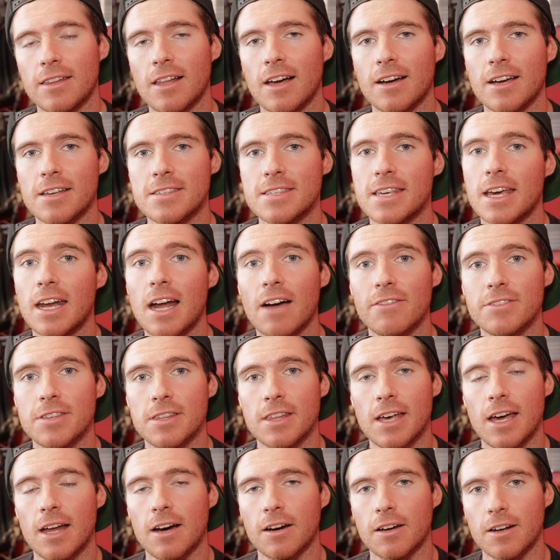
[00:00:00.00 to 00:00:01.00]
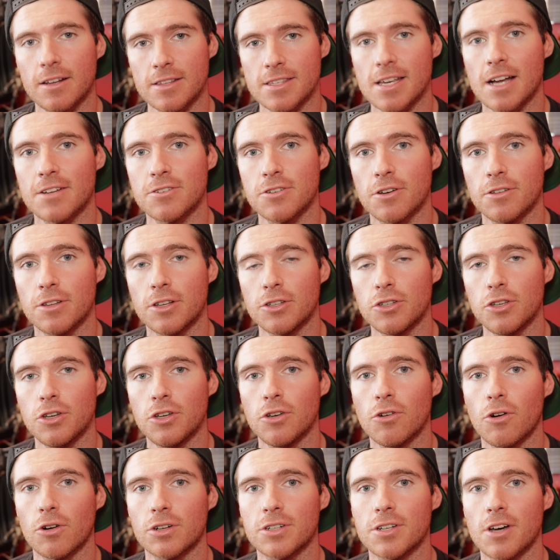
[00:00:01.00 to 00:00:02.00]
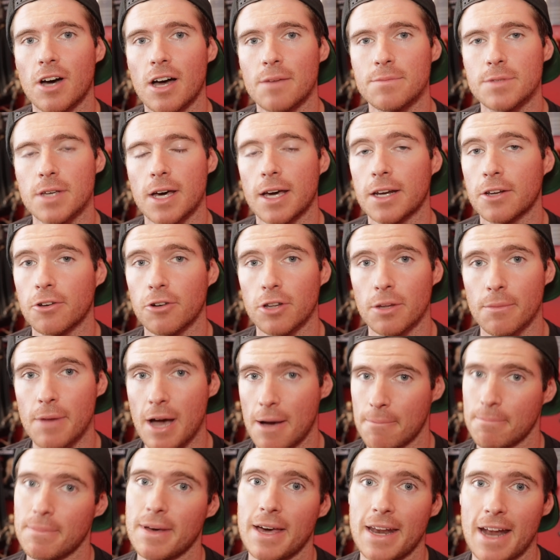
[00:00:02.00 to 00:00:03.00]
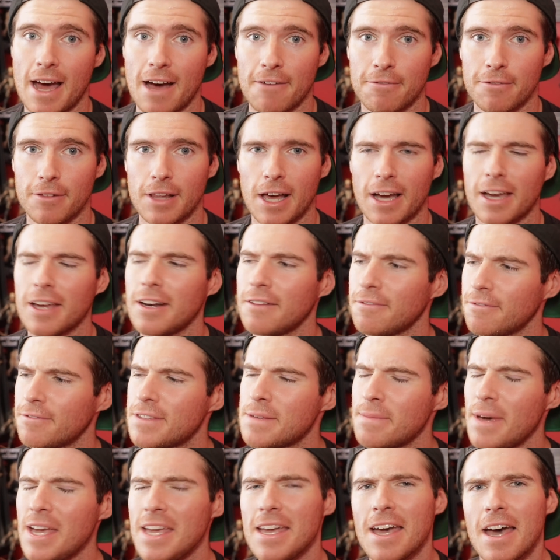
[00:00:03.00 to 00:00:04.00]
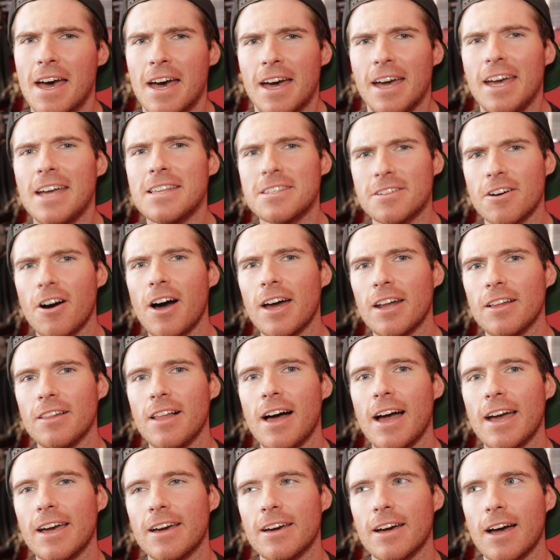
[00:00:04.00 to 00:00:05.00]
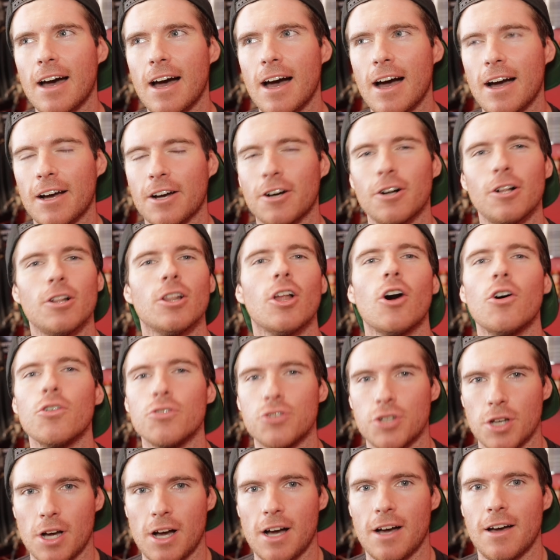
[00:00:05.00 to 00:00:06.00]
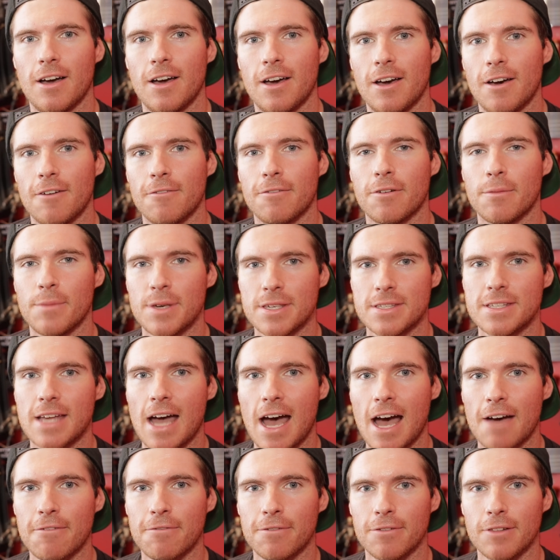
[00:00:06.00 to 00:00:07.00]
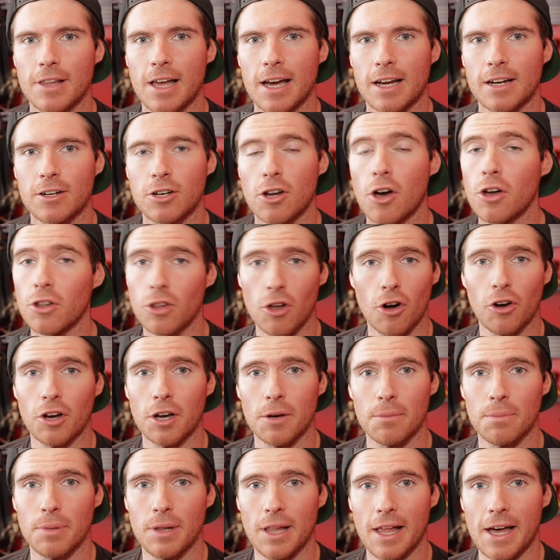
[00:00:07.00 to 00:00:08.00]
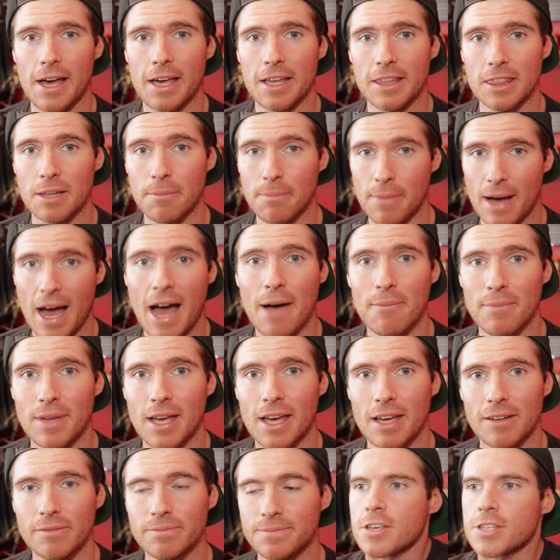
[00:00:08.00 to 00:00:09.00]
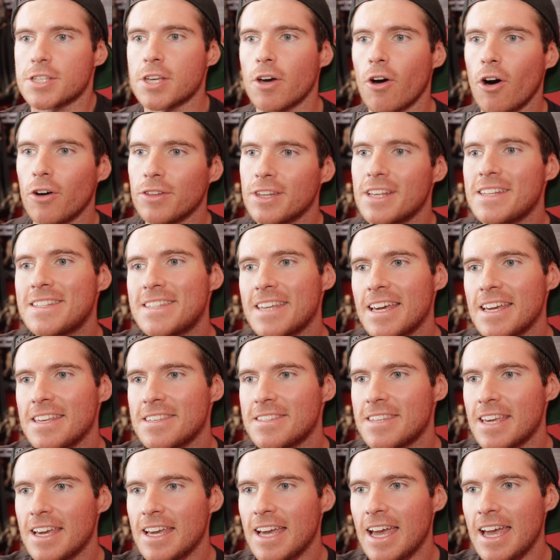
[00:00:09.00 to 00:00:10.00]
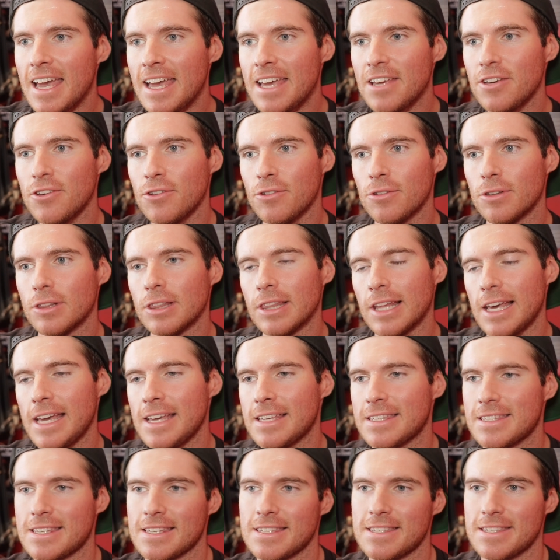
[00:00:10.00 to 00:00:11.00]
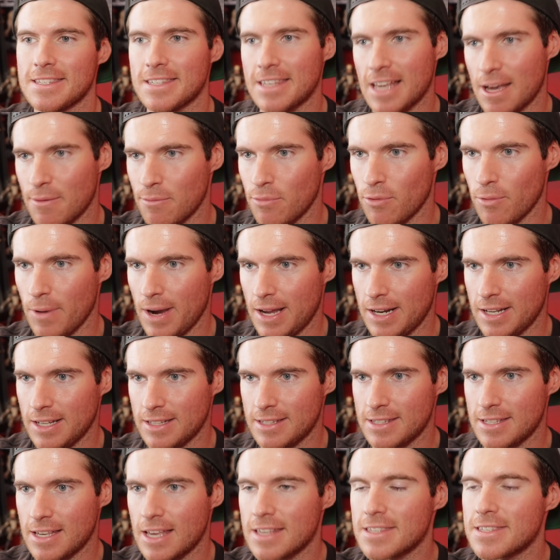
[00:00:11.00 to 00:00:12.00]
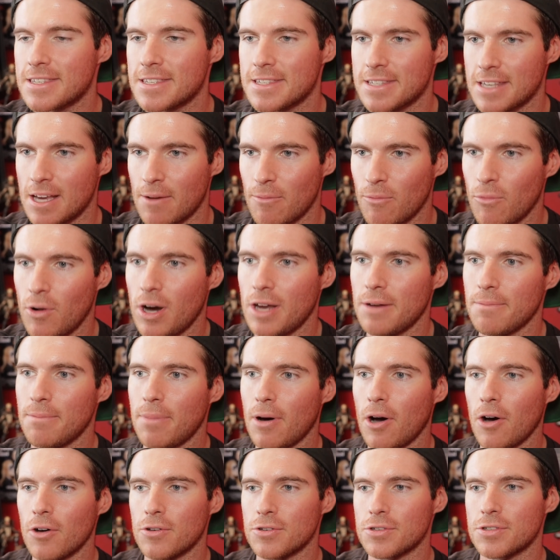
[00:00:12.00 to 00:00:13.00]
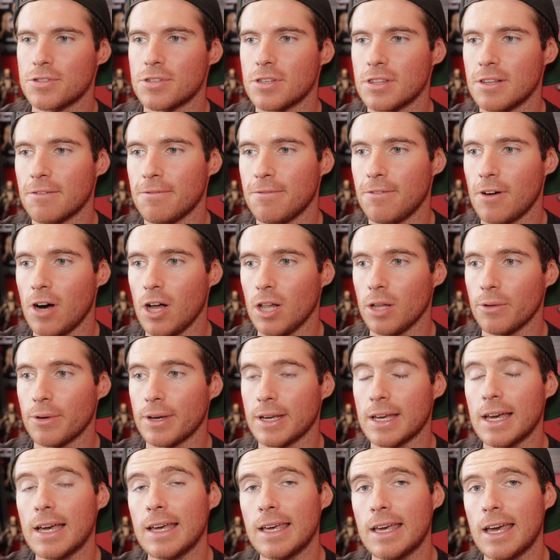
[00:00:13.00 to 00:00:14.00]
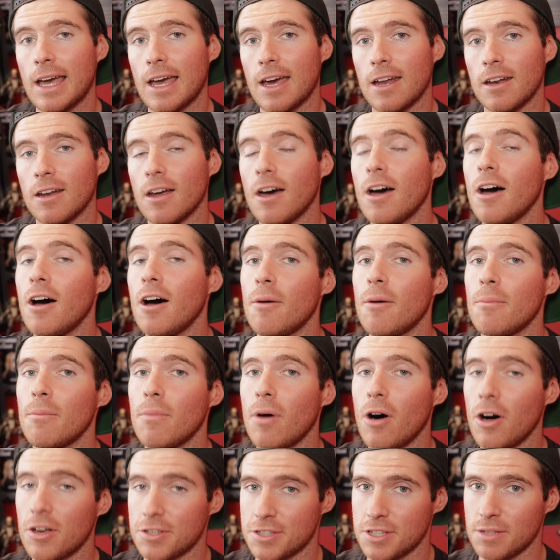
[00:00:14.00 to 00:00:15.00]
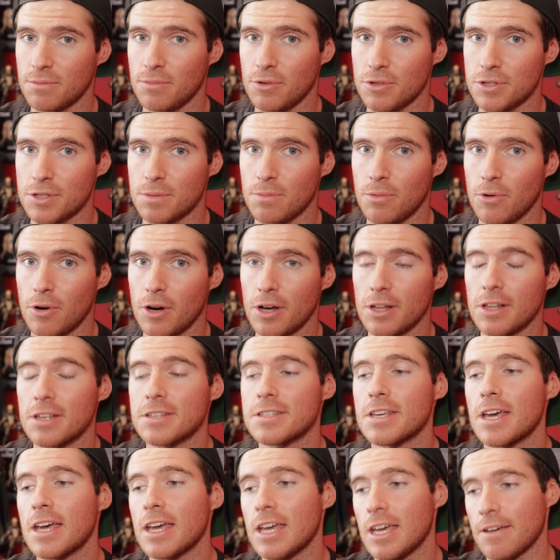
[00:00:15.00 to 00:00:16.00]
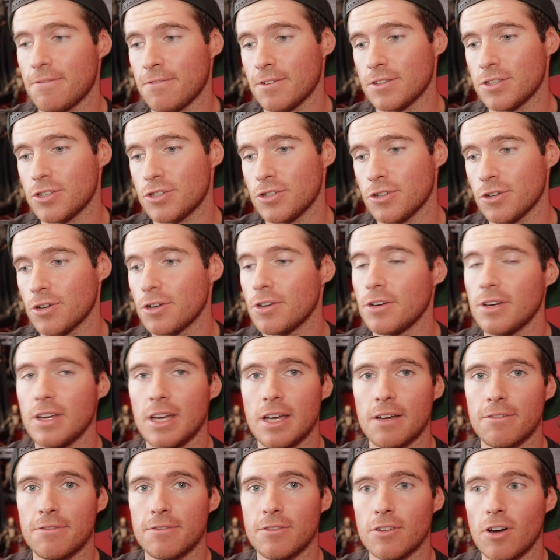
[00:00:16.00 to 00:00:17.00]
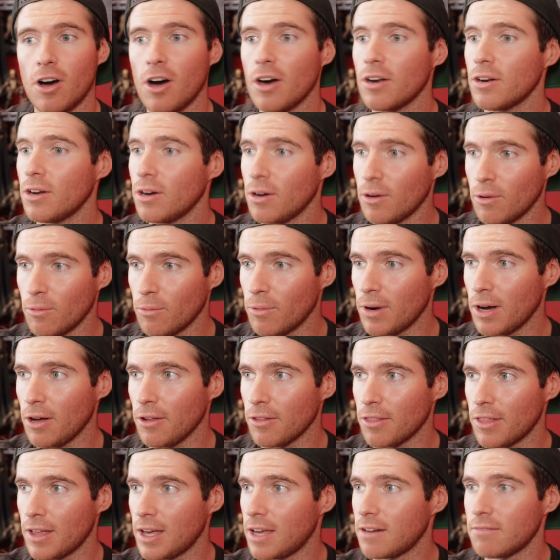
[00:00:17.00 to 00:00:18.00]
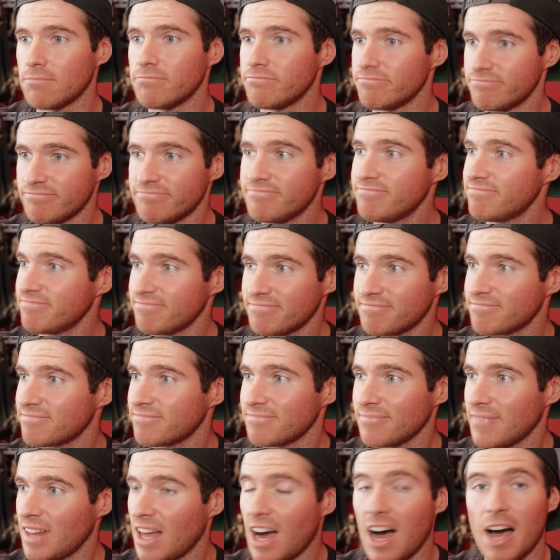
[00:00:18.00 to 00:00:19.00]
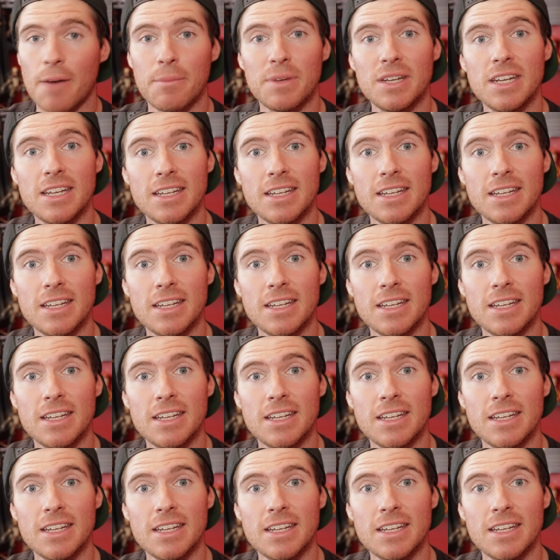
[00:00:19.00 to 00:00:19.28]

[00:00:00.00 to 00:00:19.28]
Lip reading: like I said, after that, I'm going to touch on the New York Times article about Ben Affleck. And to me, it's kind of like closure for Mr. Affleck no longer playing the Batman. So on the DCEU Leaks subreddit, someone posted the following. Again, possible spoilers if it's true. If not, well then, I'm an